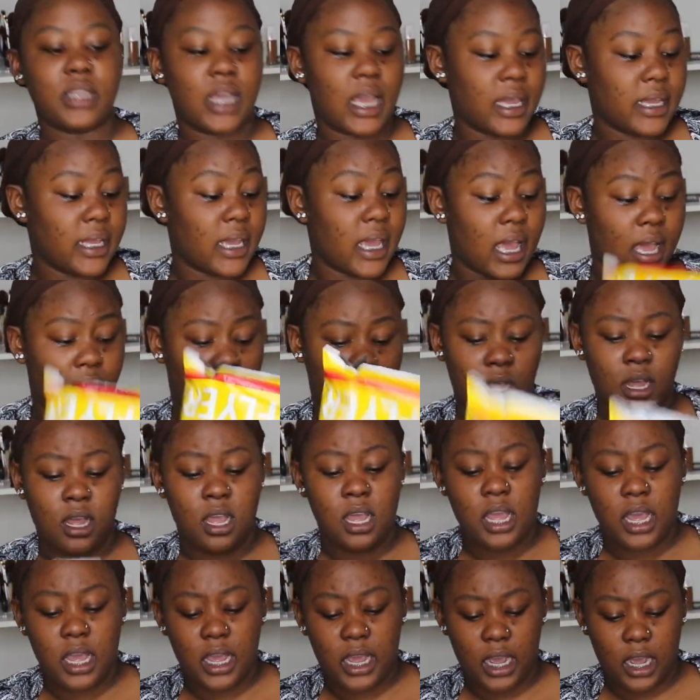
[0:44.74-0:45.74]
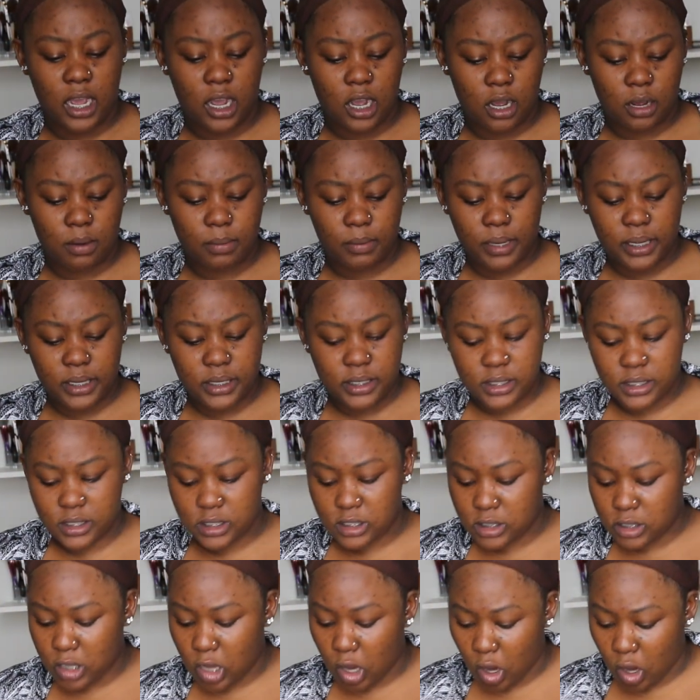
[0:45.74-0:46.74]
And yeah,
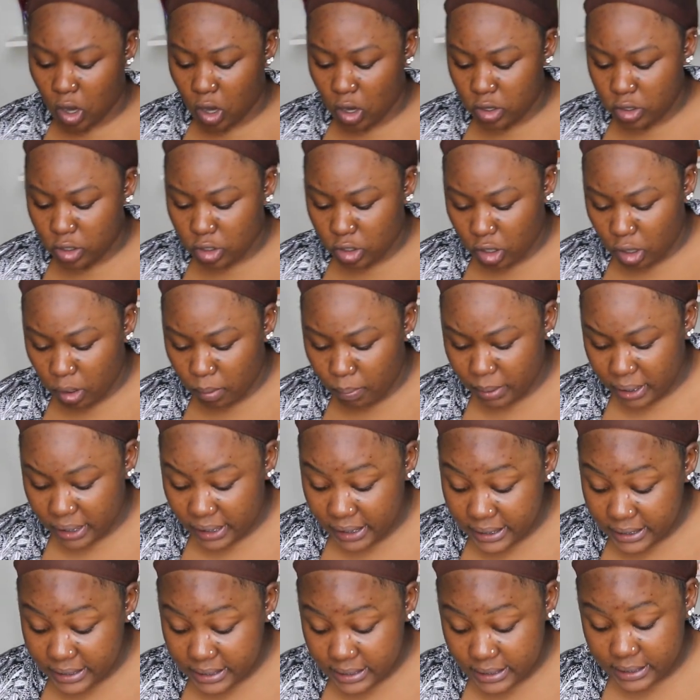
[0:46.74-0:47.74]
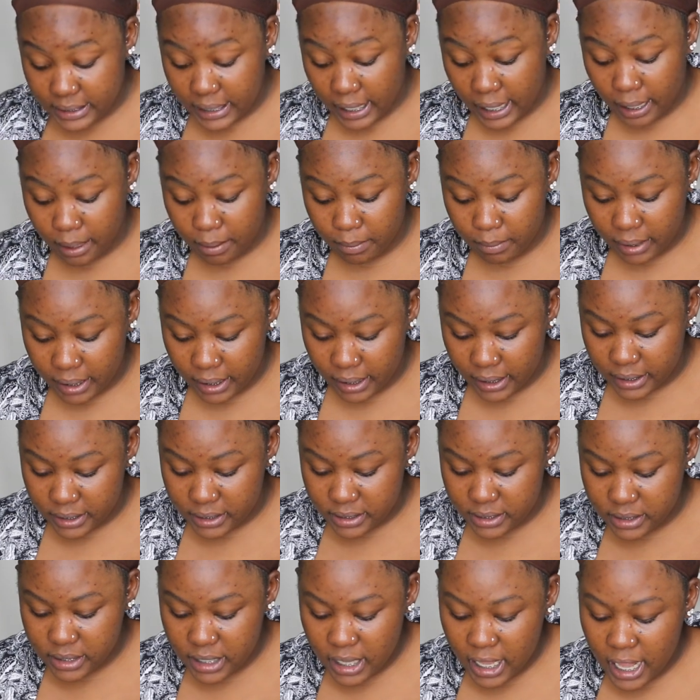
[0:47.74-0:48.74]
it's called, the company's name
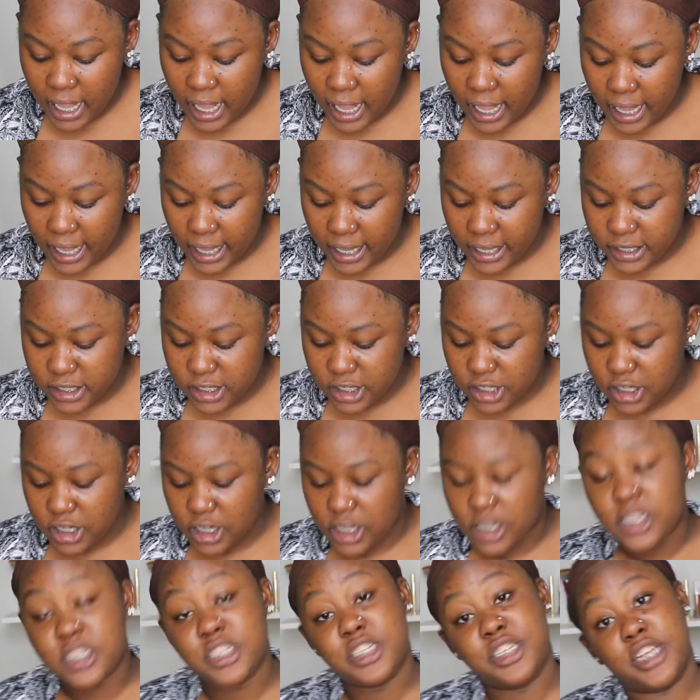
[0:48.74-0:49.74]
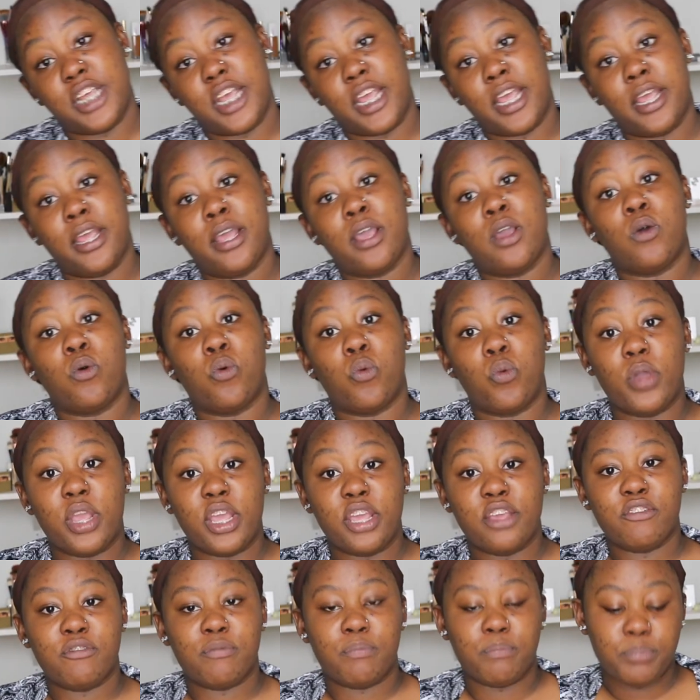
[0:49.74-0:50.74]
is HJ
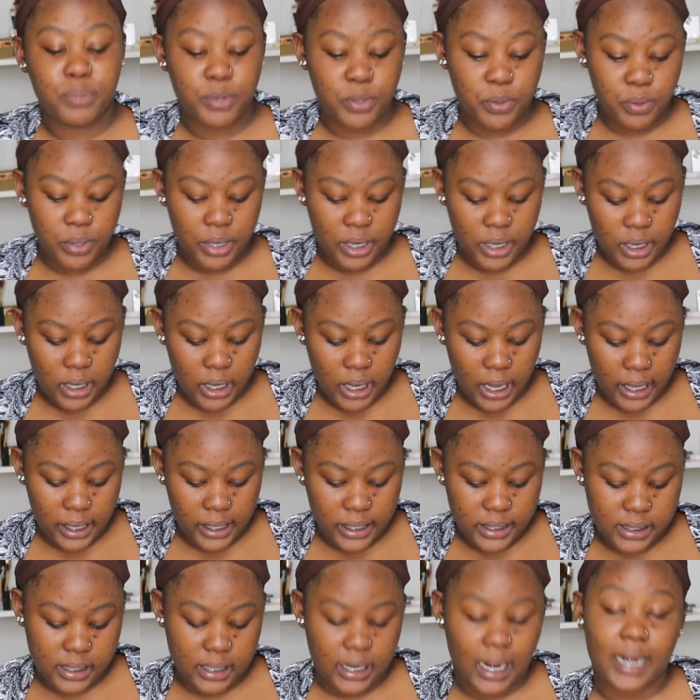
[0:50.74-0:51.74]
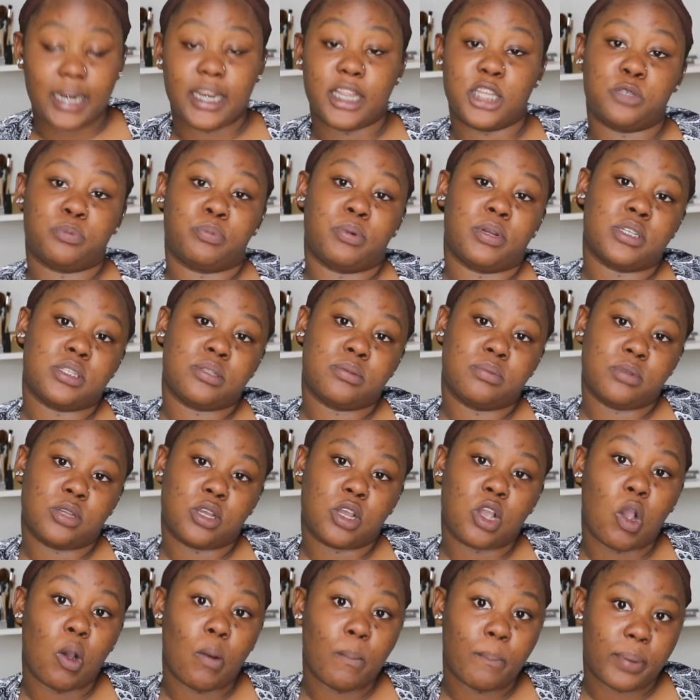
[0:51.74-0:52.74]
Weave Beauty, and it's an AliExpress
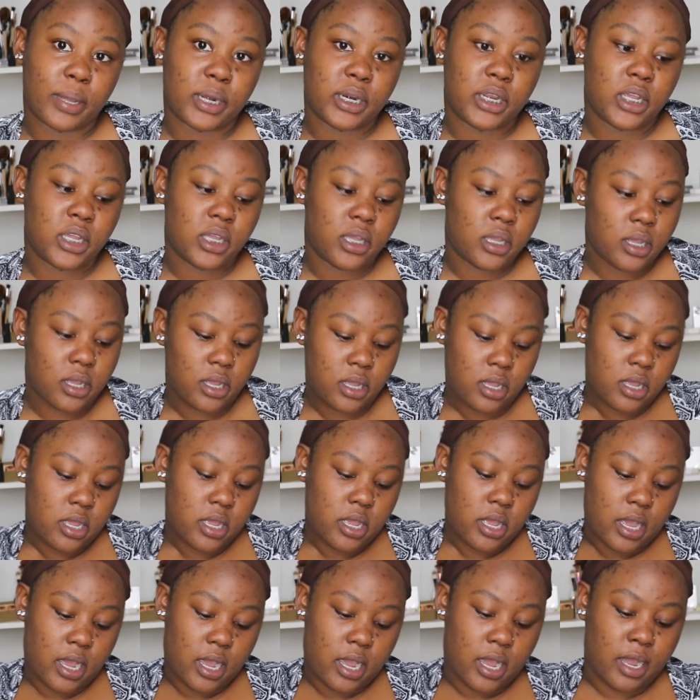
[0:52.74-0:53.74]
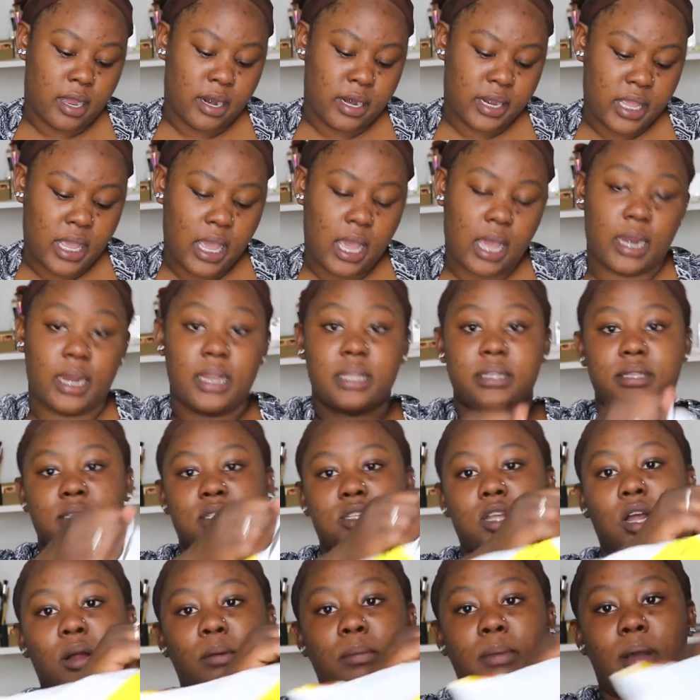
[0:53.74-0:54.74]
company. And yeah, let's
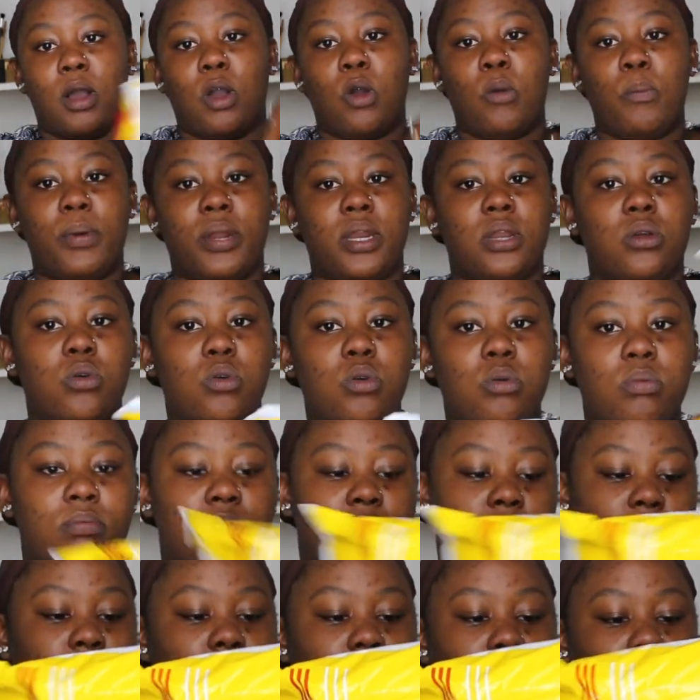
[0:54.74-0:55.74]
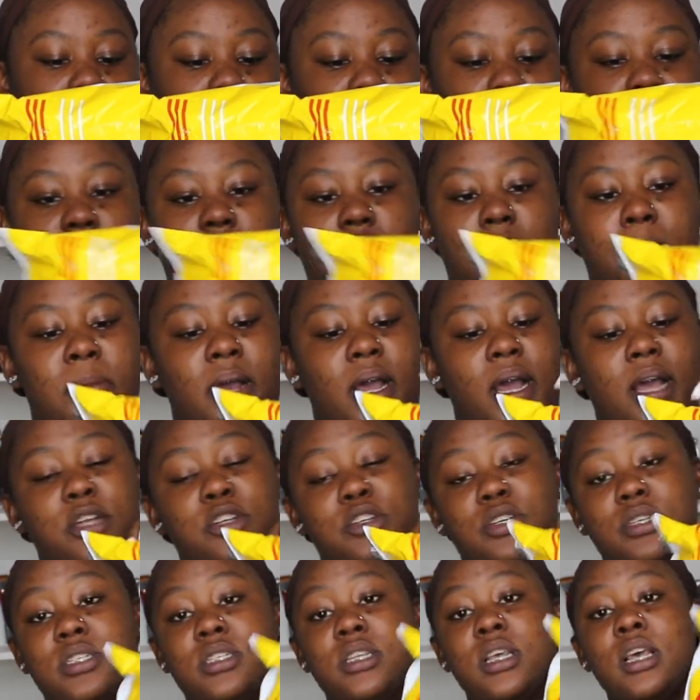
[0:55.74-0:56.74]
start by opening. Ooh, not sure my
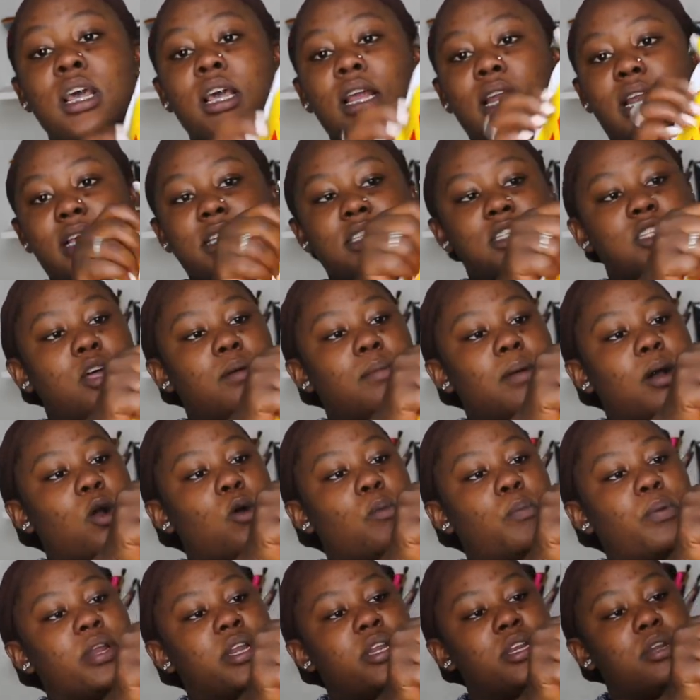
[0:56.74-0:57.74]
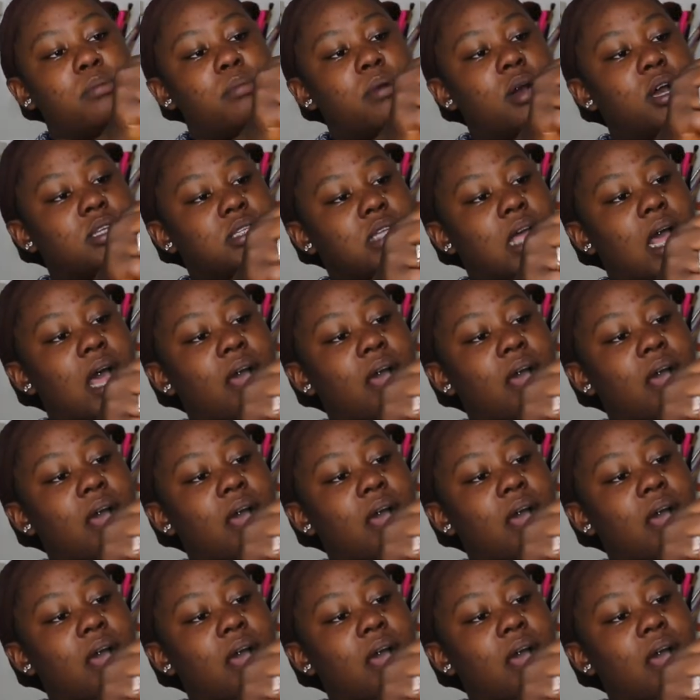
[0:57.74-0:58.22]
address. Let's start by opening the box.